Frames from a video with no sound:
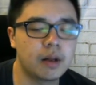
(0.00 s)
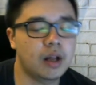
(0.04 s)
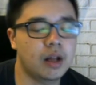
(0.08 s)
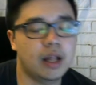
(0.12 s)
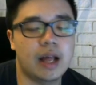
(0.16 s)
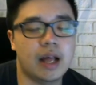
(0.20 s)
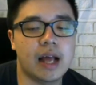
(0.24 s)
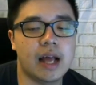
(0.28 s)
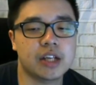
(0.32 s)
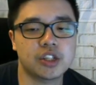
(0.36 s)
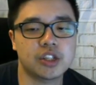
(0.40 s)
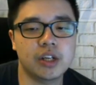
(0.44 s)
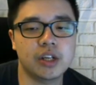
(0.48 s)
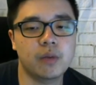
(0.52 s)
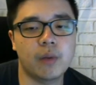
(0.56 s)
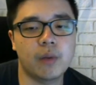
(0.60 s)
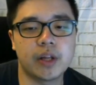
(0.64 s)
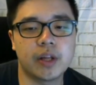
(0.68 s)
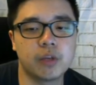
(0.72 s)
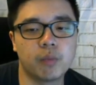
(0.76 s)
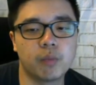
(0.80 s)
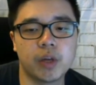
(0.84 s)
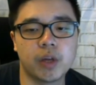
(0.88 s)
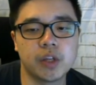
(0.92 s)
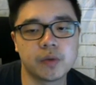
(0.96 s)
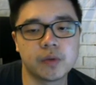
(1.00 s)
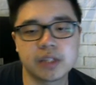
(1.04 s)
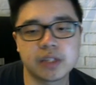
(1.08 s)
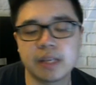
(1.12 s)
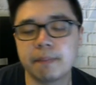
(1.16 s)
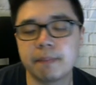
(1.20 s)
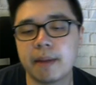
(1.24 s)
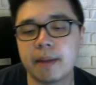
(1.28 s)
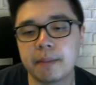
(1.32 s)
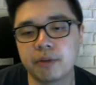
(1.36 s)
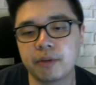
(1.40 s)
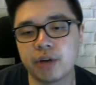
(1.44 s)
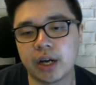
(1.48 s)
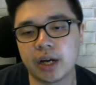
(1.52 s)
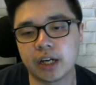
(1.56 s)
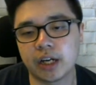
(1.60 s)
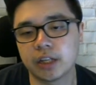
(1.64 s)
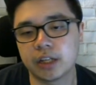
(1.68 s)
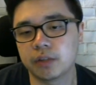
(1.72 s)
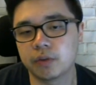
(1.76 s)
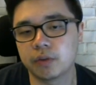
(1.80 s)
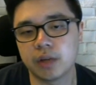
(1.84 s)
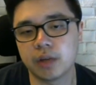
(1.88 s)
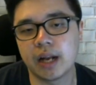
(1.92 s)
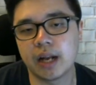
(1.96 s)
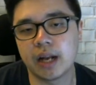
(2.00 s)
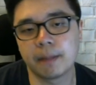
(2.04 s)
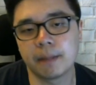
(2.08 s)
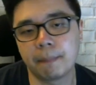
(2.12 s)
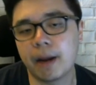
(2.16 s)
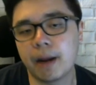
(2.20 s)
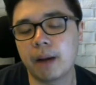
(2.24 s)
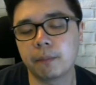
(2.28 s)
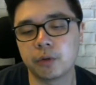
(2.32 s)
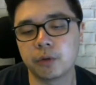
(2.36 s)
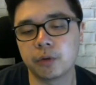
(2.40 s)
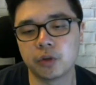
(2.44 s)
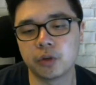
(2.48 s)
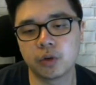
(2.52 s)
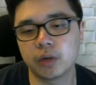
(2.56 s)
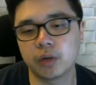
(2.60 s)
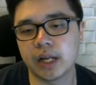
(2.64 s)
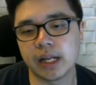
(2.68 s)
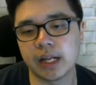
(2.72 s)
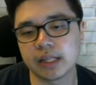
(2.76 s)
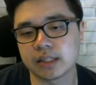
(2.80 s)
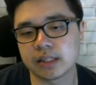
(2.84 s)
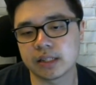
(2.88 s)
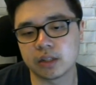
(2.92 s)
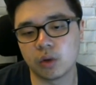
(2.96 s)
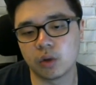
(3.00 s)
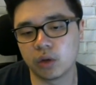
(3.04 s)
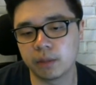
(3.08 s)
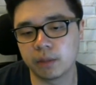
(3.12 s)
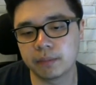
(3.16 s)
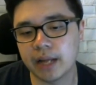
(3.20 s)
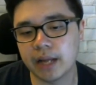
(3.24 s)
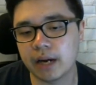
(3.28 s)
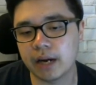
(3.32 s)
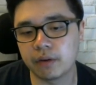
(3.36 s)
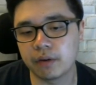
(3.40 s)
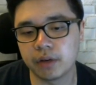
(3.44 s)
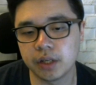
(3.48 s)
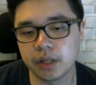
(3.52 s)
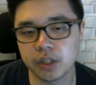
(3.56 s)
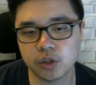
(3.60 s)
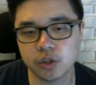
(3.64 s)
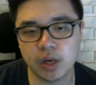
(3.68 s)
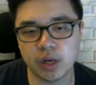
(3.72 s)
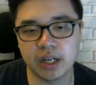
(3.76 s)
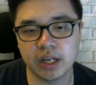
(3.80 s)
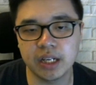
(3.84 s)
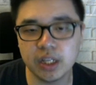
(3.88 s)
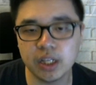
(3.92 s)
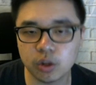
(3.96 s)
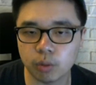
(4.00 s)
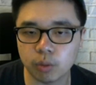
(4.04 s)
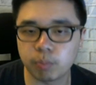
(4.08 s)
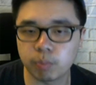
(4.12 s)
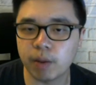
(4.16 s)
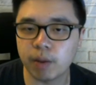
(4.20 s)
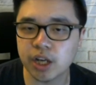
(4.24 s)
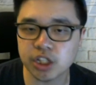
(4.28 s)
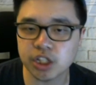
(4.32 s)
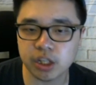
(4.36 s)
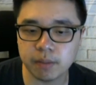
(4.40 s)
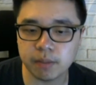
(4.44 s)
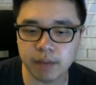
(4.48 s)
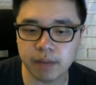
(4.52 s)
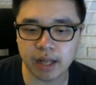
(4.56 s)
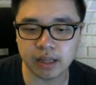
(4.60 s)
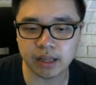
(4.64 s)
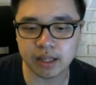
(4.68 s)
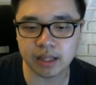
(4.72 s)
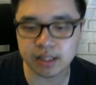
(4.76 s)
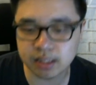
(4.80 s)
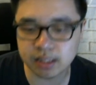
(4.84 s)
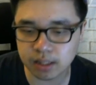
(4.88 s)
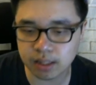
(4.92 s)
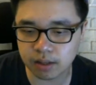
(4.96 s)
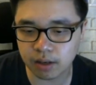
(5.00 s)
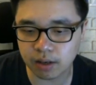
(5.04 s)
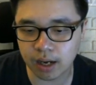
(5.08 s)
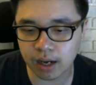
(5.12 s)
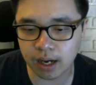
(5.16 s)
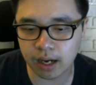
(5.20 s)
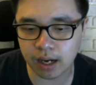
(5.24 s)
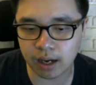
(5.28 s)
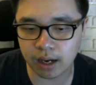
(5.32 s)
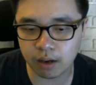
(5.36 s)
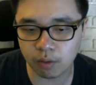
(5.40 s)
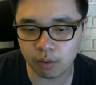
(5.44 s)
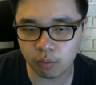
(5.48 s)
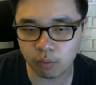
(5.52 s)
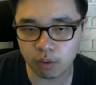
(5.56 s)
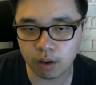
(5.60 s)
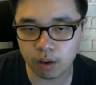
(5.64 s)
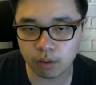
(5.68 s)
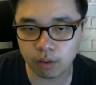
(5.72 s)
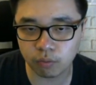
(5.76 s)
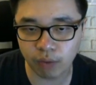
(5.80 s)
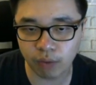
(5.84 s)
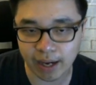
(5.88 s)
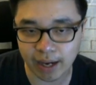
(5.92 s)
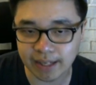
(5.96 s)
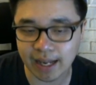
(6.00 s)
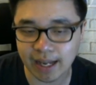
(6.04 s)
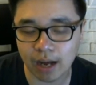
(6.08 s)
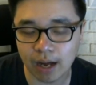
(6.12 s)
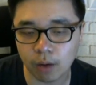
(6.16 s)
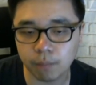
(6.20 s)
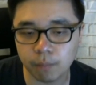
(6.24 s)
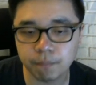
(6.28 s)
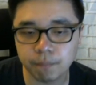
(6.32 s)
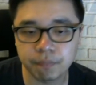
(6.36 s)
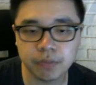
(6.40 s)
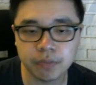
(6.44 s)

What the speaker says: actually when you see Baby Dragon and a pump, you know that it's Golem deck already. So I need to present him at least right now.